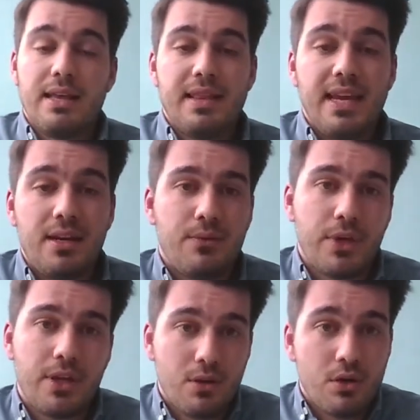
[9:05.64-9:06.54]
Then if
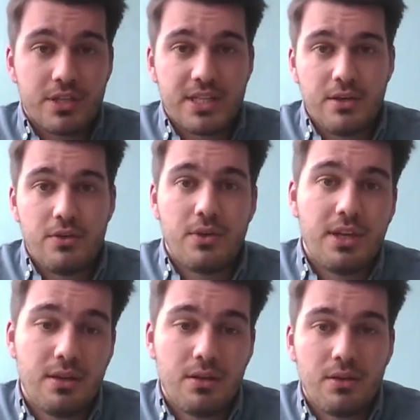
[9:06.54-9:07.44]
we continue
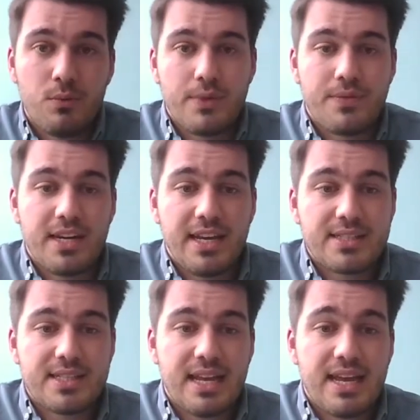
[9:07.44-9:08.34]
here with the
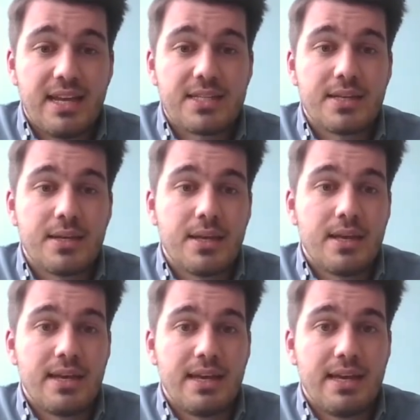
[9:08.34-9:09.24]
next slide,
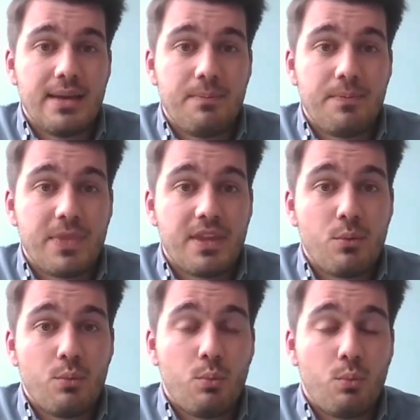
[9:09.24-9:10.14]

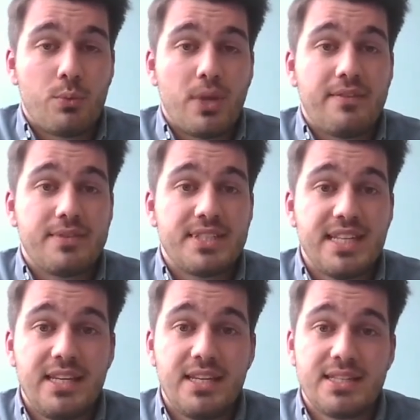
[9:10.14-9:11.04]
what we have
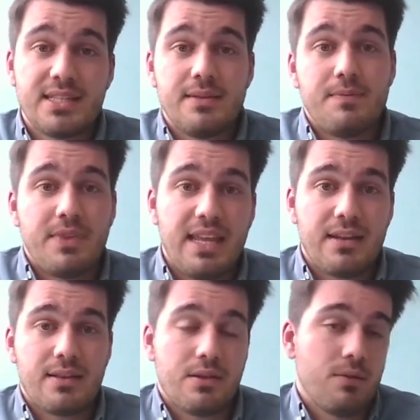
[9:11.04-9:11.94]
seen is
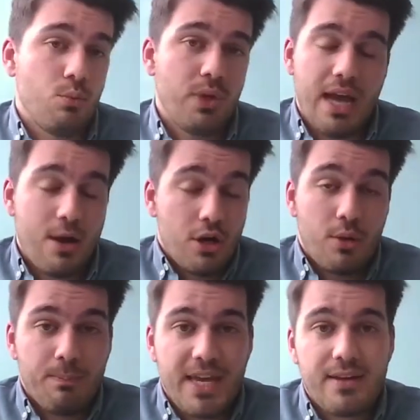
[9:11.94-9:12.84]
that
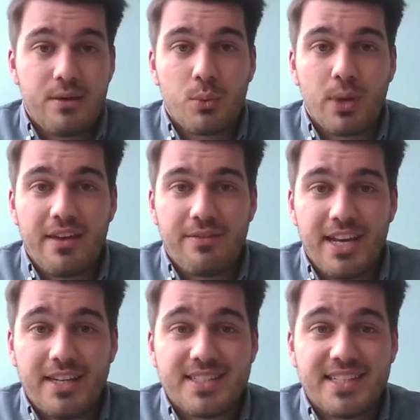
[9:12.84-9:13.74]
what we have
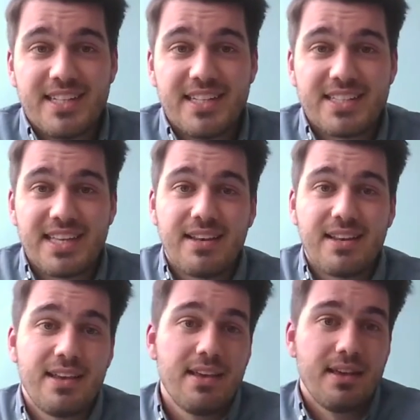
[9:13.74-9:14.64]
not seen is
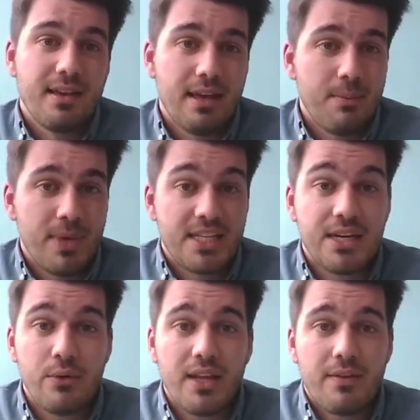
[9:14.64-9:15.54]
that
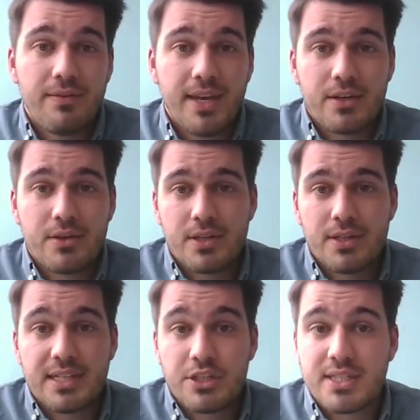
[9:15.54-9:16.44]
material
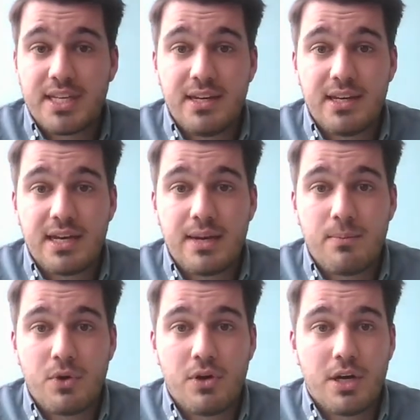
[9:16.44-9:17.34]
factors such as
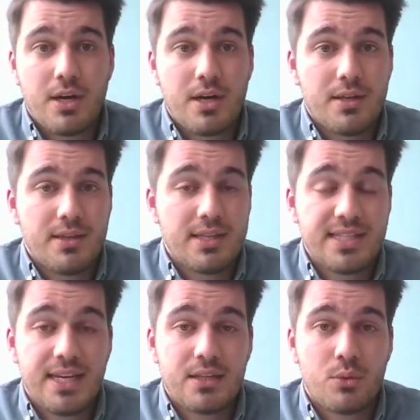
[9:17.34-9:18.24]
income or the
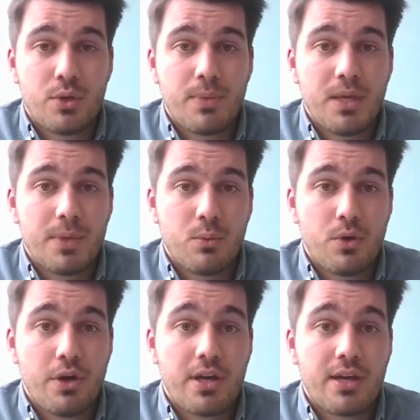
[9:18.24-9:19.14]
sector where people
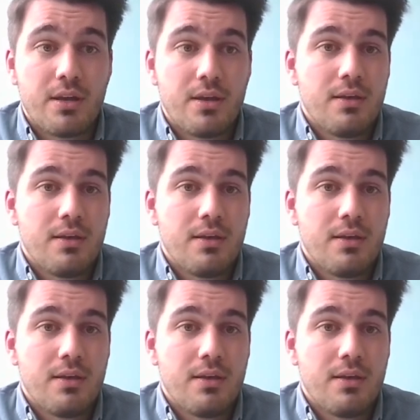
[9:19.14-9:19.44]
work,